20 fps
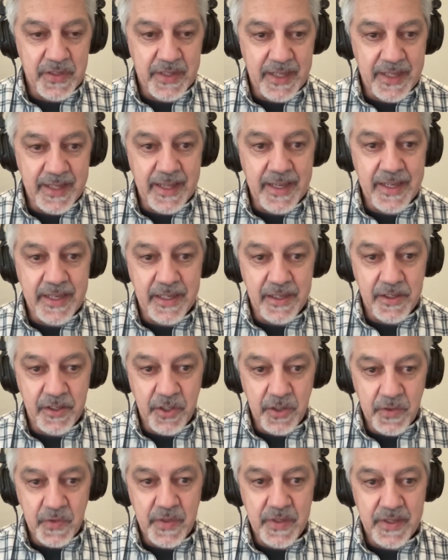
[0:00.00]
that they can
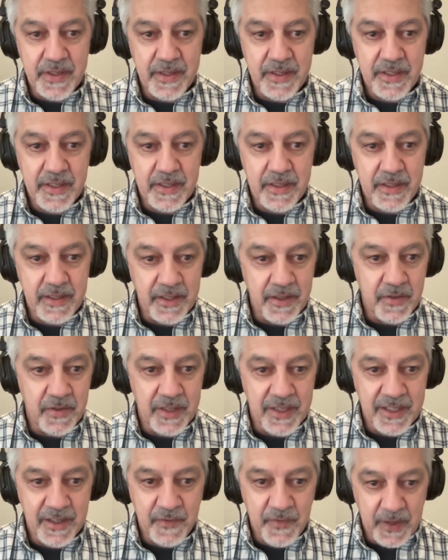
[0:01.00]
use this.
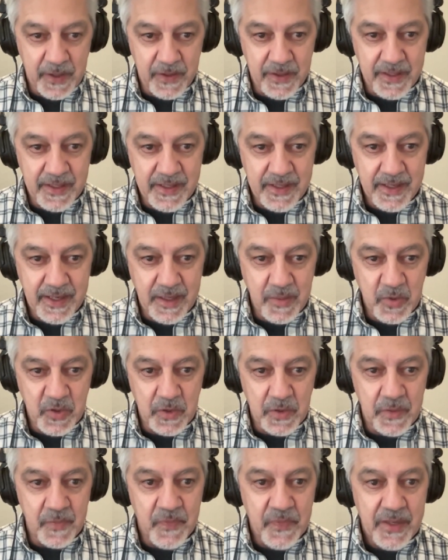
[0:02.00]
That's fairly
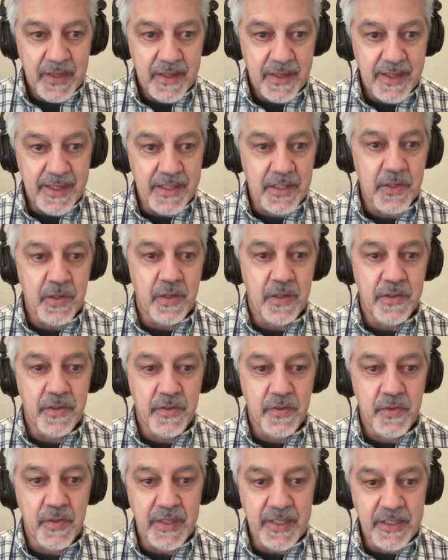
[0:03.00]
stable. It's gone
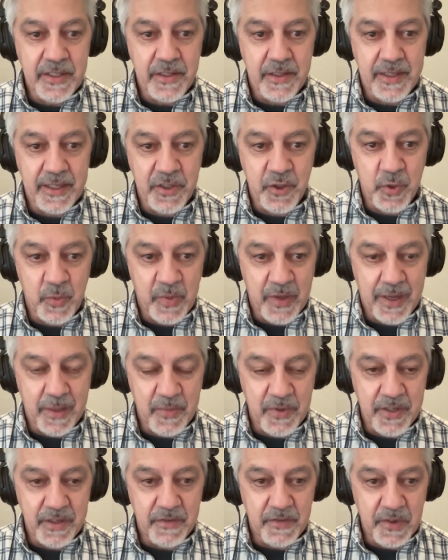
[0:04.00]
through intellectual
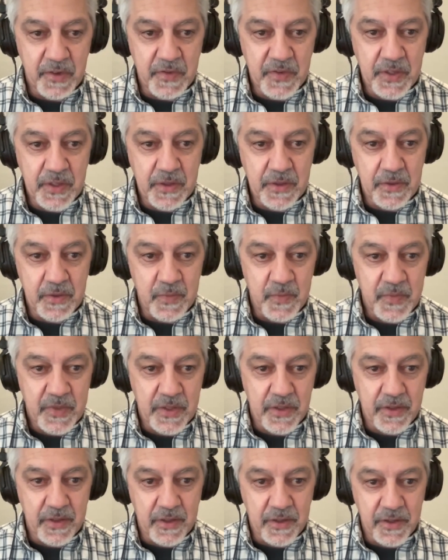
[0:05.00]
property review,
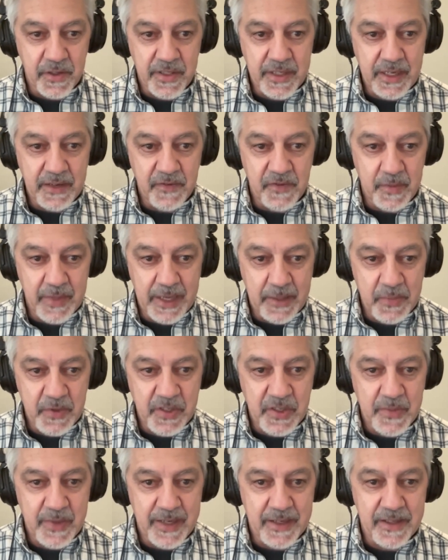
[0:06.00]
so they're safe from that
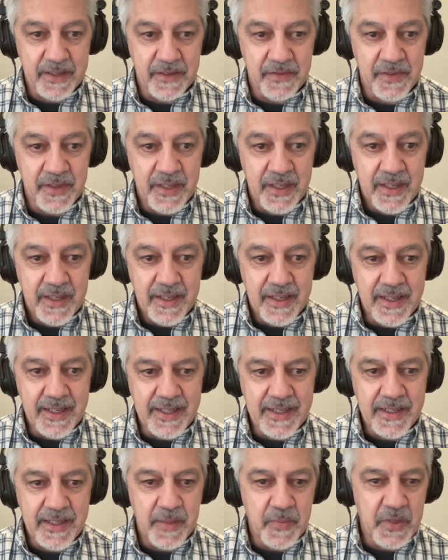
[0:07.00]
perspective. And
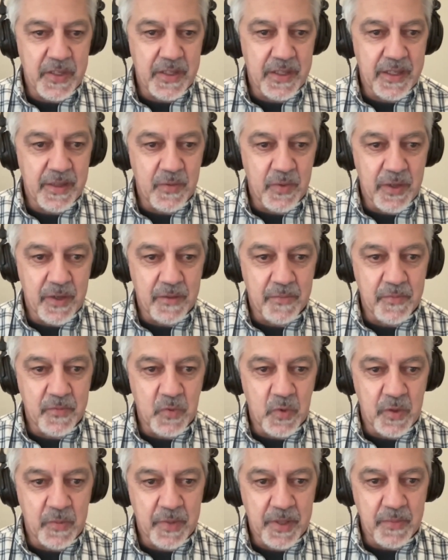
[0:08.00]
that's typically
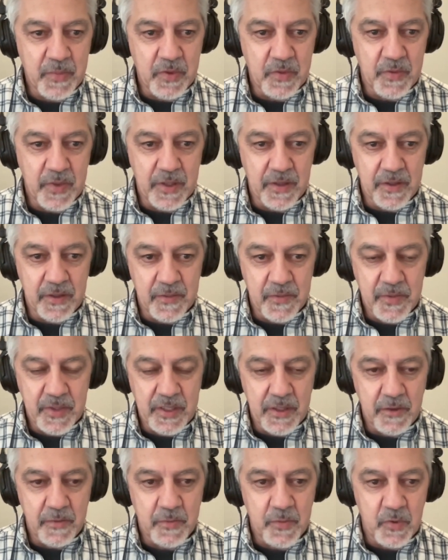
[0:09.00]
where people
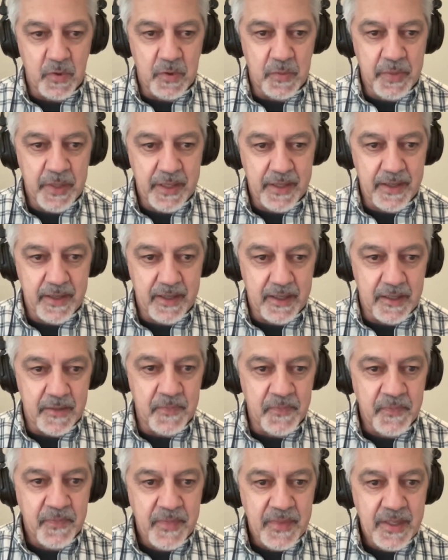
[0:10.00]
will pick it
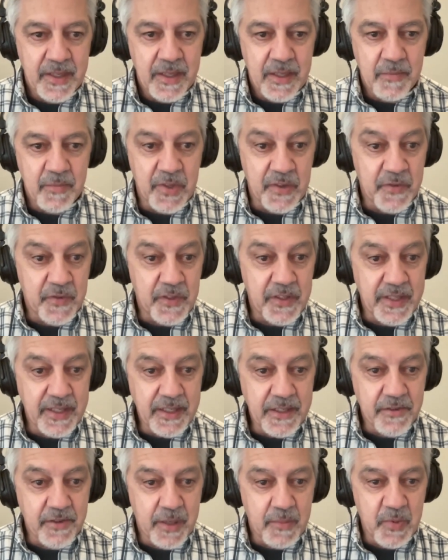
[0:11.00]
up. But for the
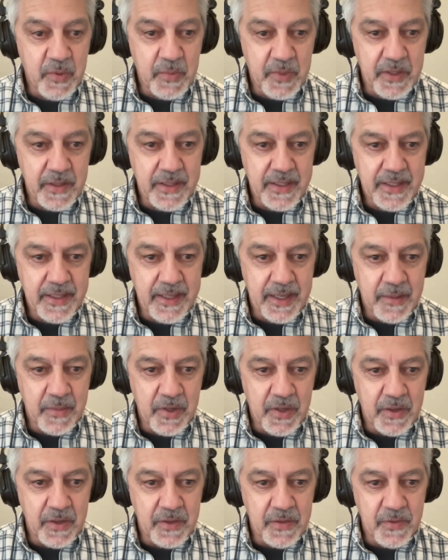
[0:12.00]
interoperability
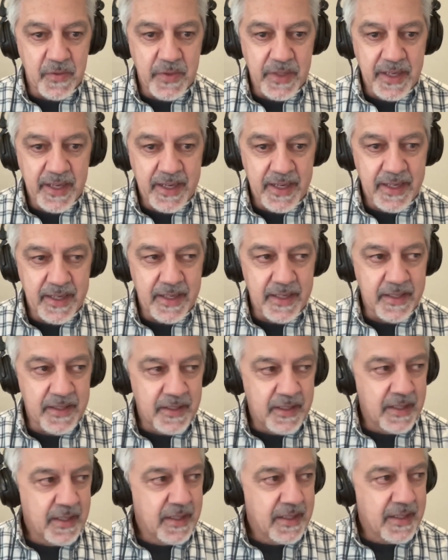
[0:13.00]
demo, we had,
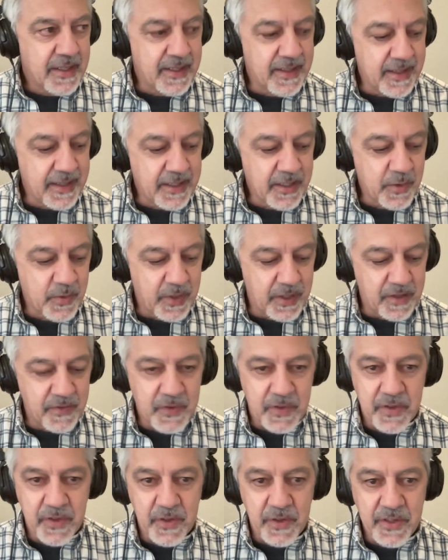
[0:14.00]
I think, 12
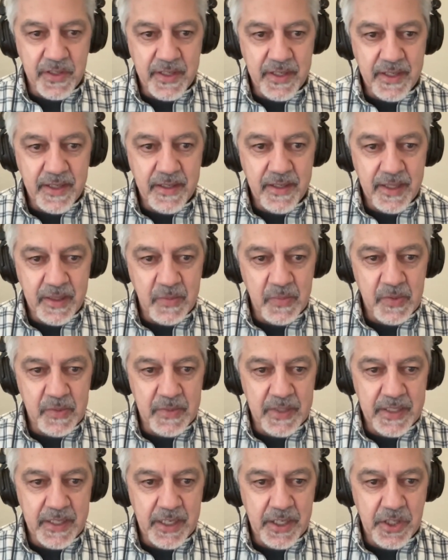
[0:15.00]
or 13
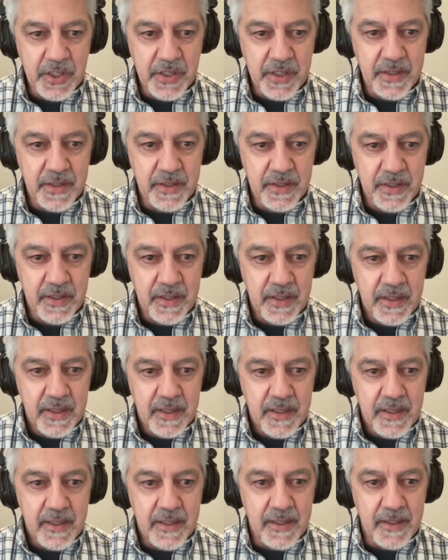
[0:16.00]
implementations,
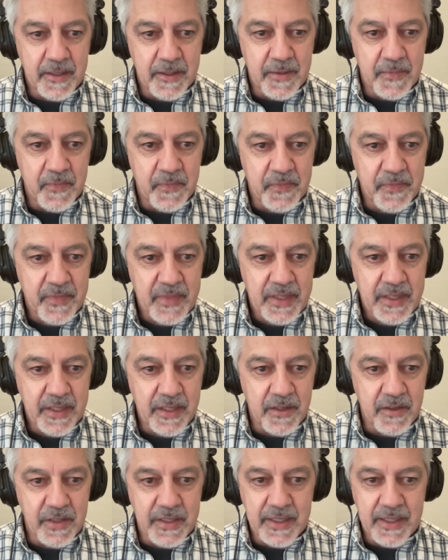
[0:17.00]

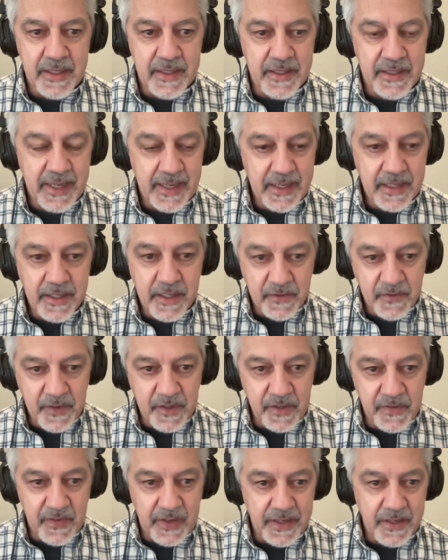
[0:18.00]
and 10
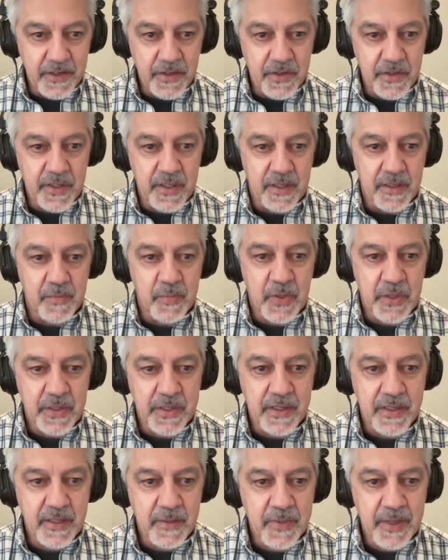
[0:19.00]
different vendors
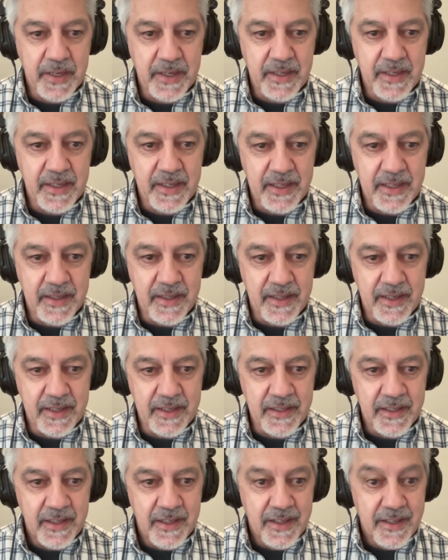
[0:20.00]
participating in
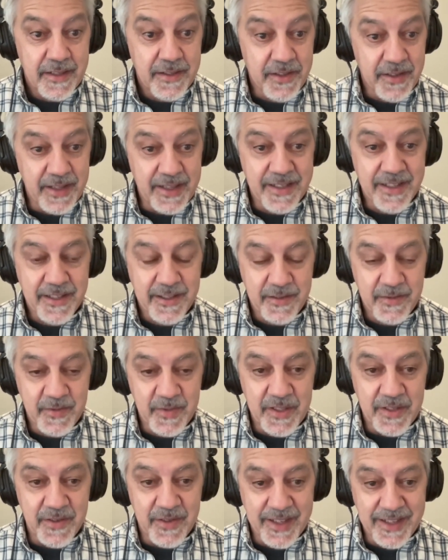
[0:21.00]
that. So
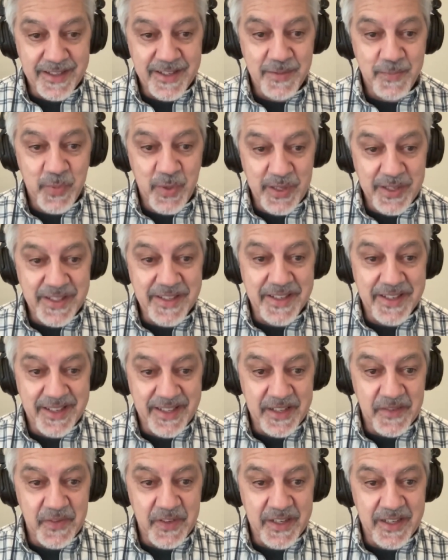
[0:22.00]
that's pretty
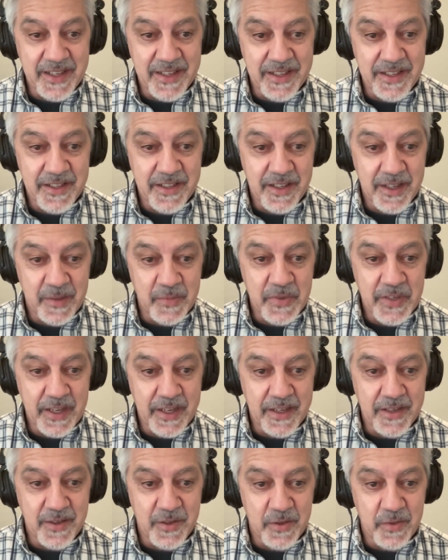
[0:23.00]
significant
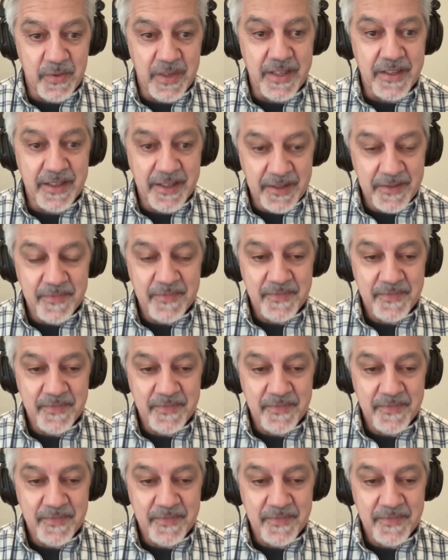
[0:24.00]
uptake already.